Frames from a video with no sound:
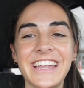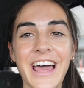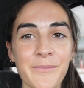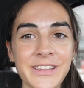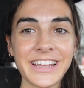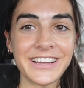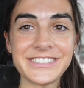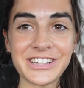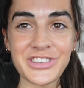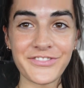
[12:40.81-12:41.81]
and Emily
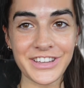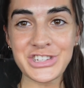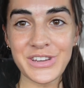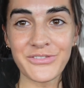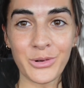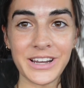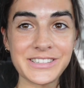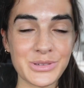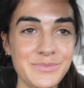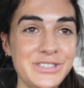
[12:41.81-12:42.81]
has such a vision for
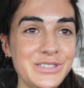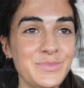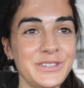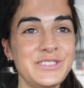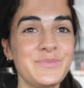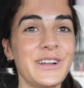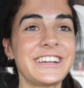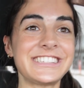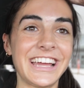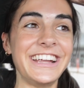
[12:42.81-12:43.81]
it, so I'm super, super
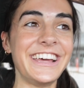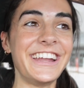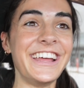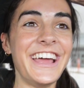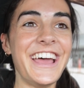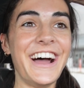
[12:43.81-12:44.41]
excited.